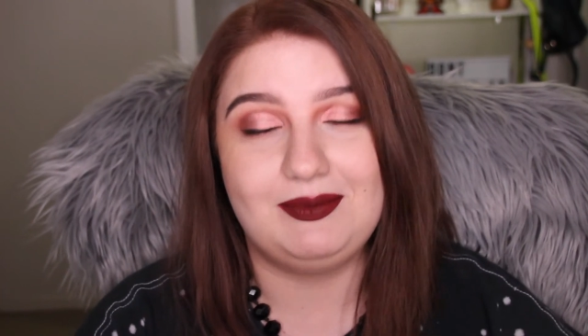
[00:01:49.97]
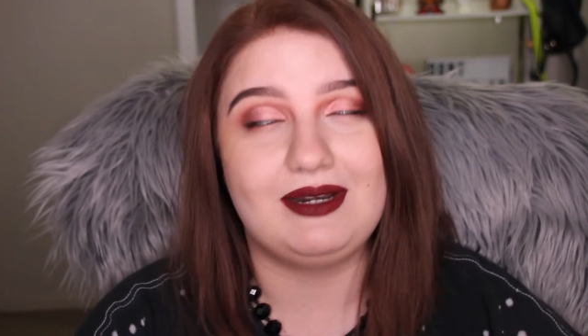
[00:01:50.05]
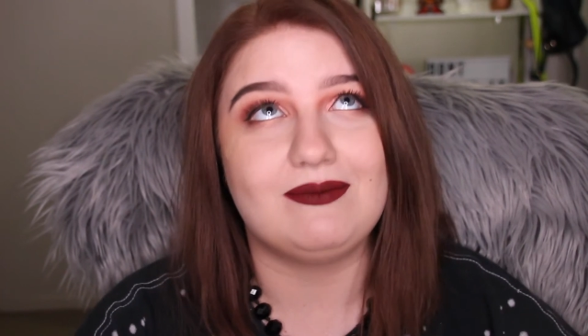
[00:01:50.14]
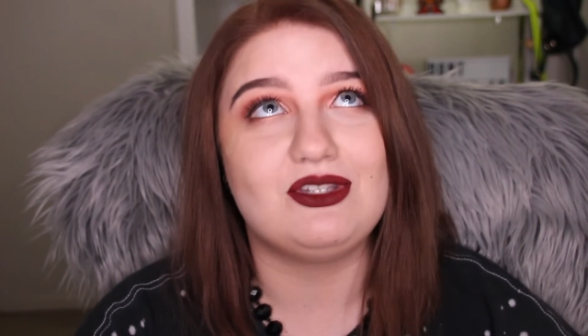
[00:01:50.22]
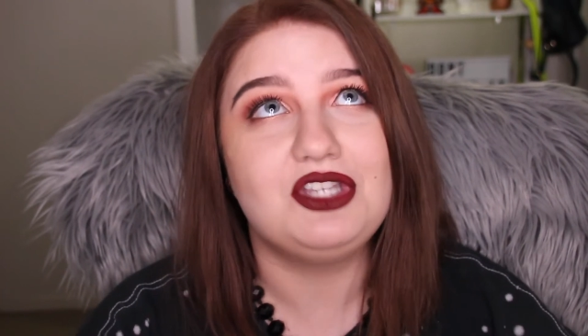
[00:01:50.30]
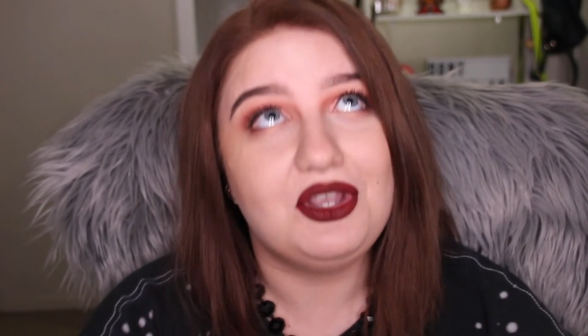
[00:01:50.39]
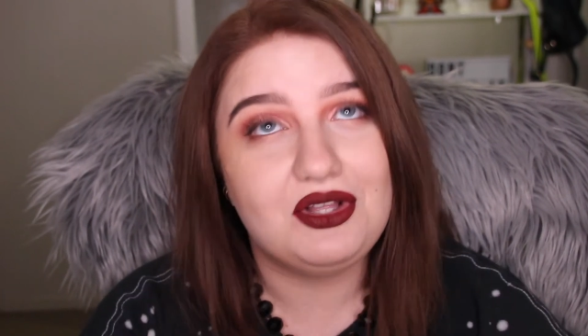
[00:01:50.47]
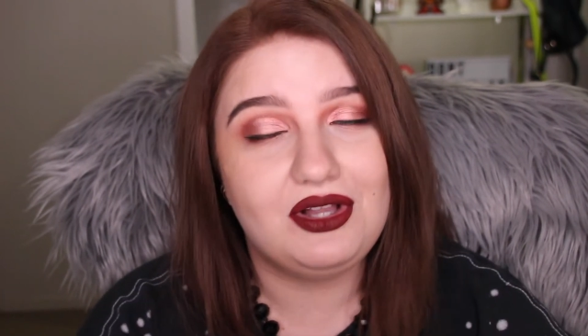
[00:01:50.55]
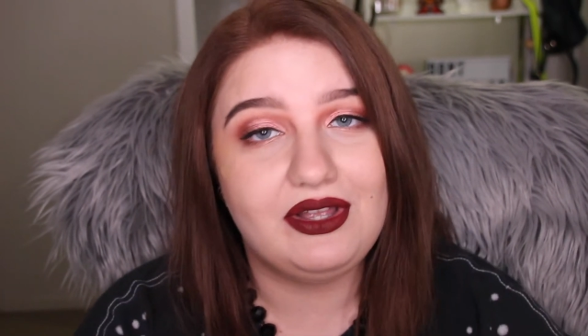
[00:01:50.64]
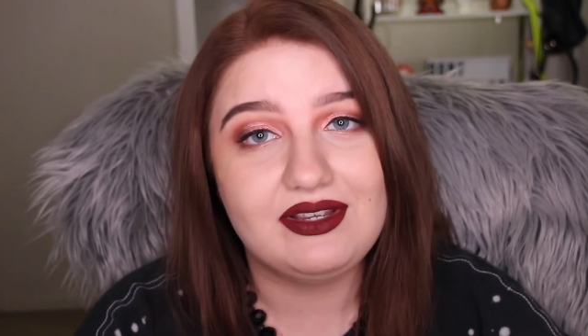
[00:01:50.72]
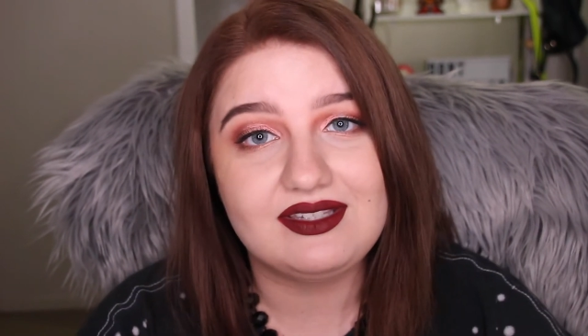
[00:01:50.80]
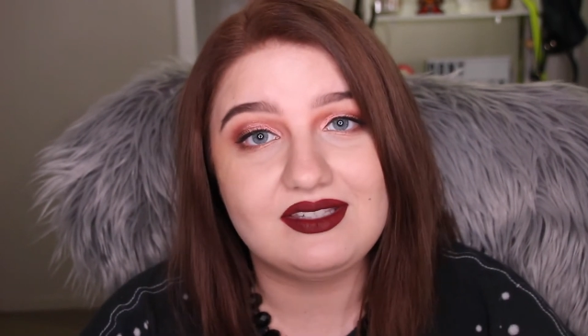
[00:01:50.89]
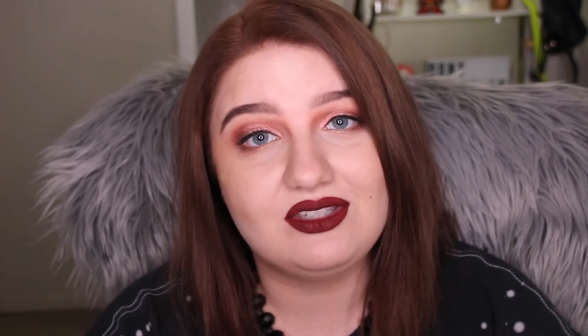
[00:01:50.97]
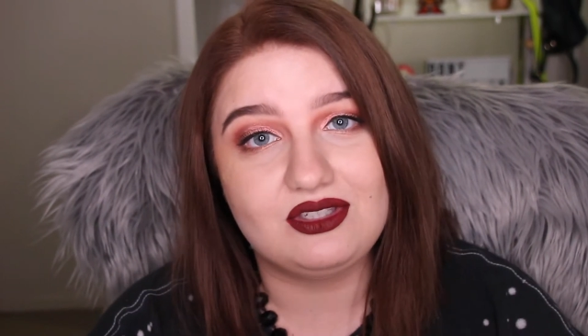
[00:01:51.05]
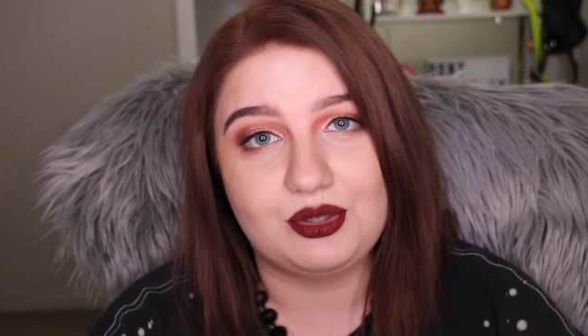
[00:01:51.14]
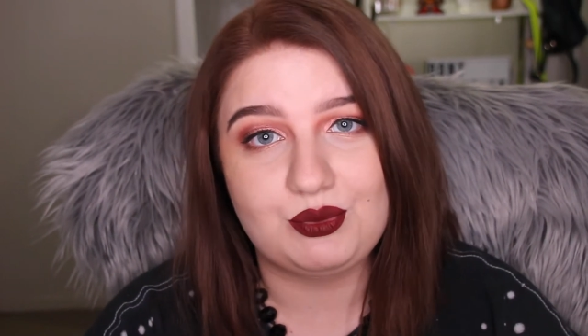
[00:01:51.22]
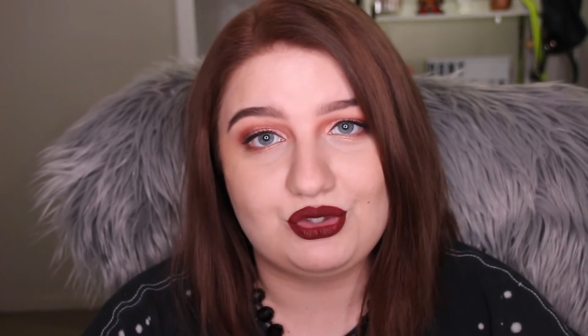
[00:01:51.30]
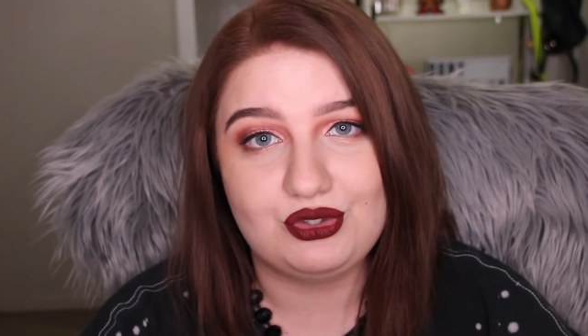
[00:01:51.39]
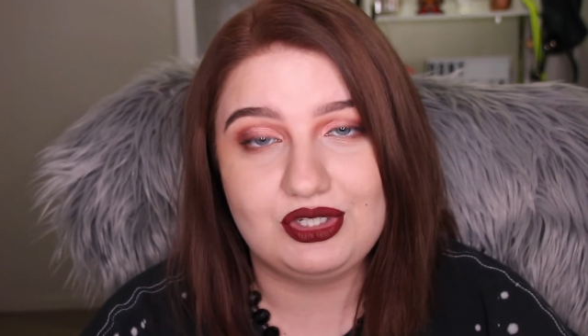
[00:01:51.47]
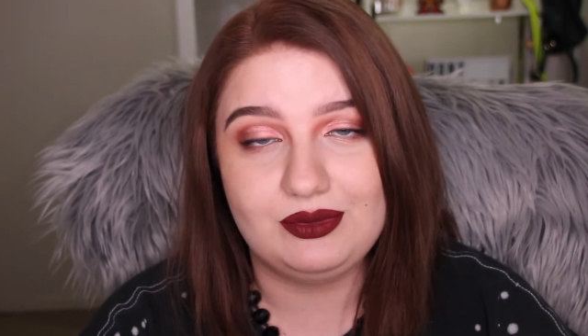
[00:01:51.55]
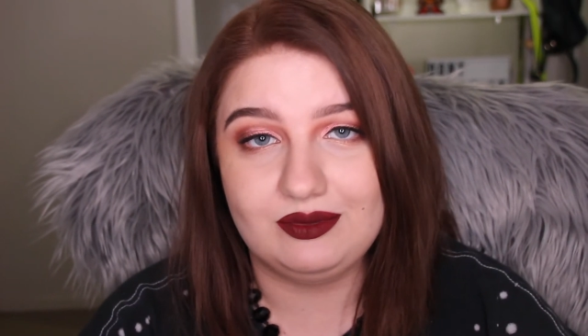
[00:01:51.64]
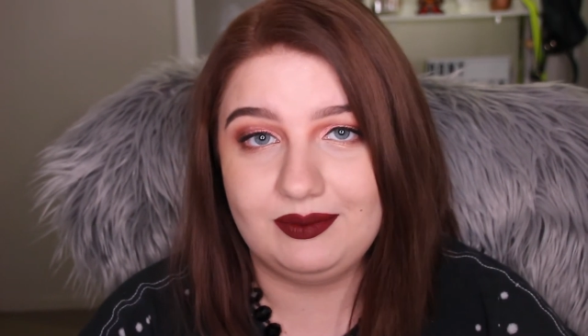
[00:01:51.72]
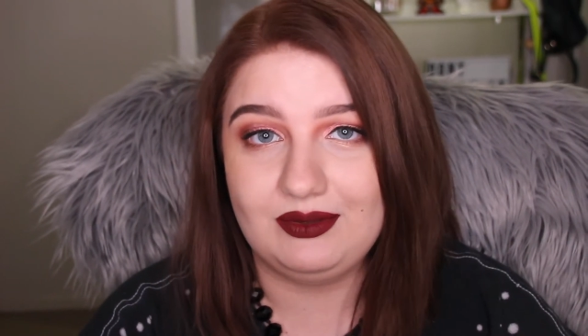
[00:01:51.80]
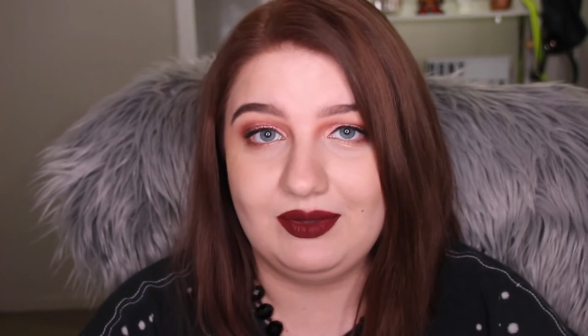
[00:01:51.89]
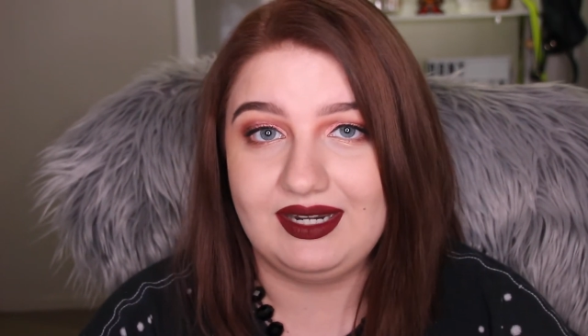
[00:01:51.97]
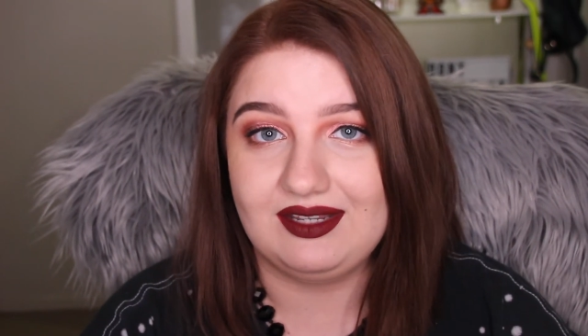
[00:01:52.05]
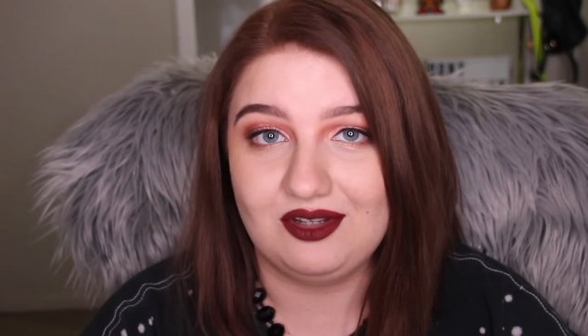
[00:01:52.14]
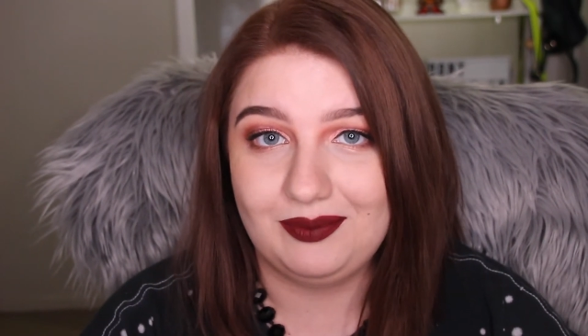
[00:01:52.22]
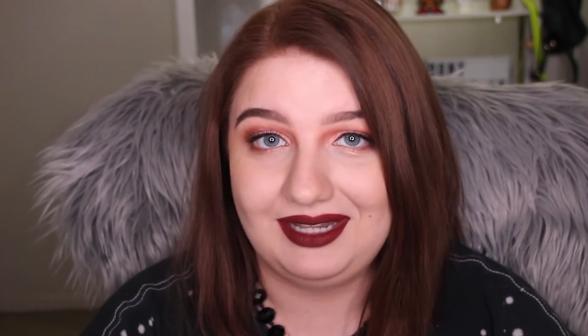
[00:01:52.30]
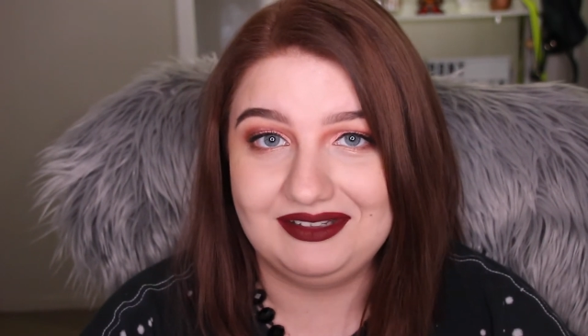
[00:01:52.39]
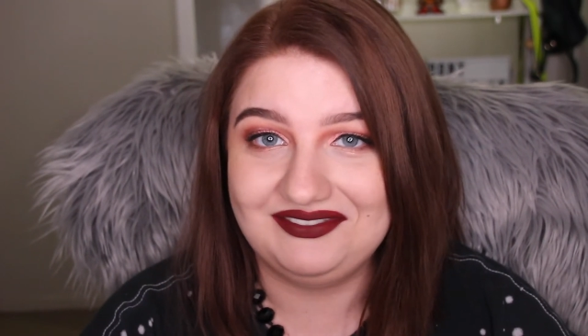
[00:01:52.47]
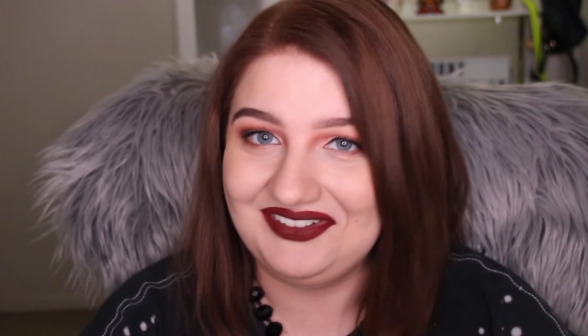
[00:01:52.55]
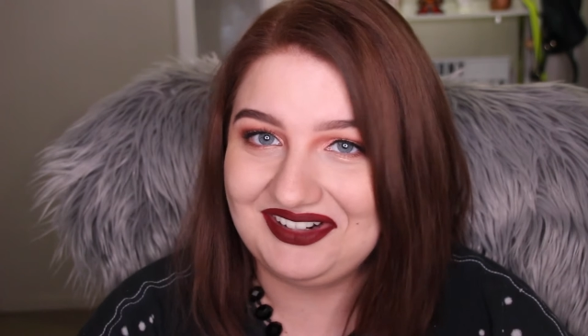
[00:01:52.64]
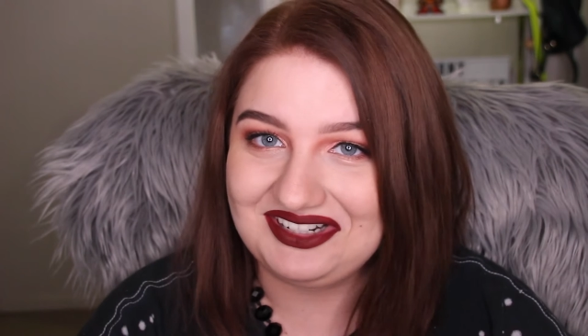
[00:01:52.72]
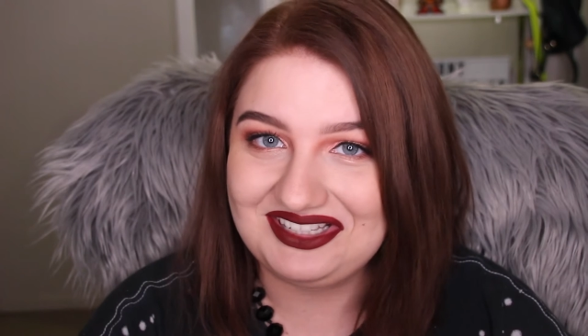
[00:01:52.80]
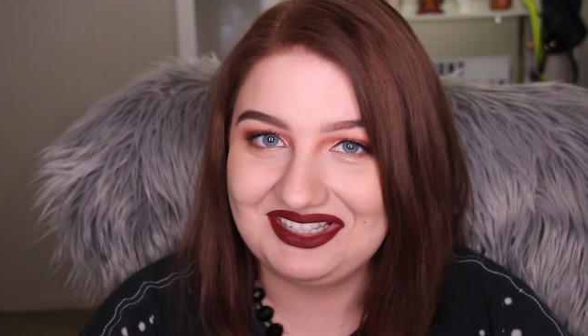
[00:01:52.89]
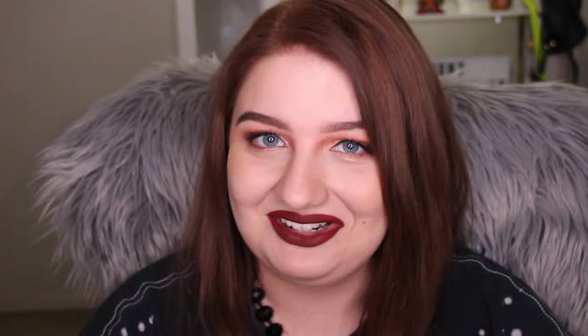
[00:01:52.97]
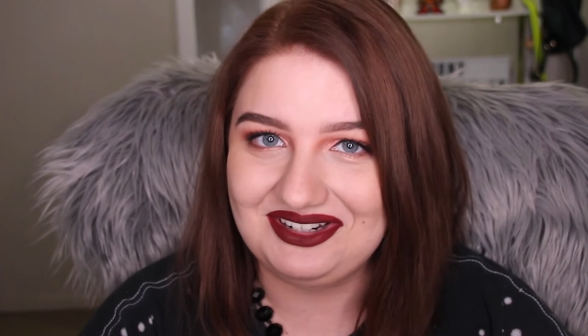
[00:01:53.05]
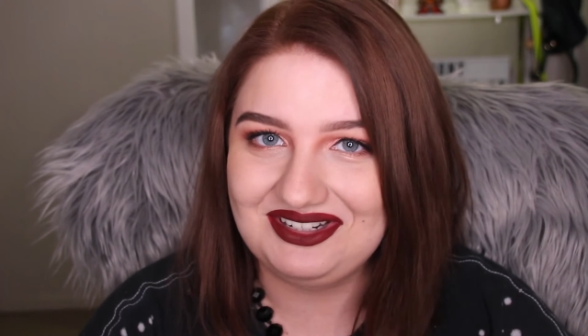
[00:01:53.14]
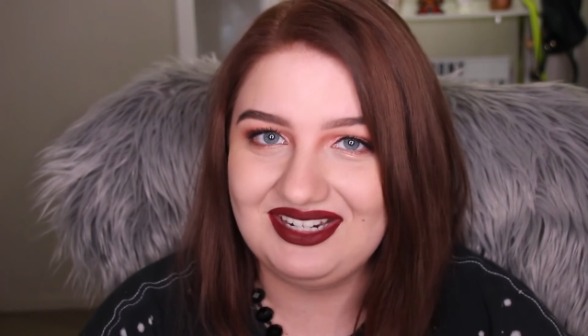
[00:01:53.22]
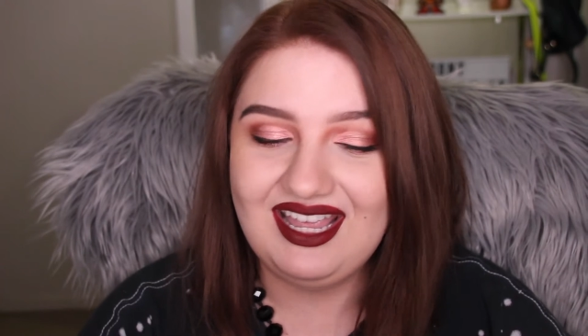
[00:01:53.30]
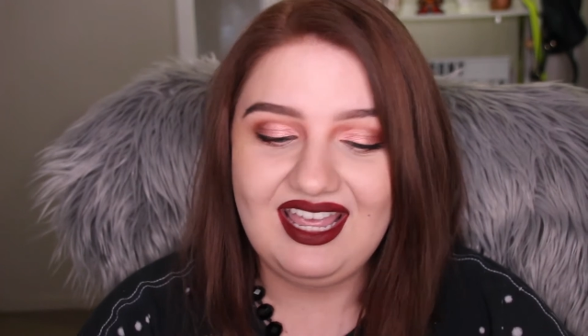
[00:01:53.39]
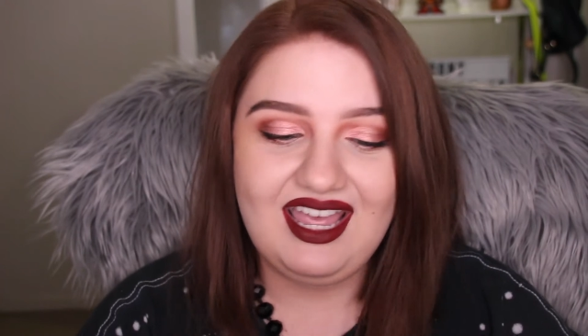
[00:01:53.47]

but I'm so close, so I'm sure you will be winning your palette very soon.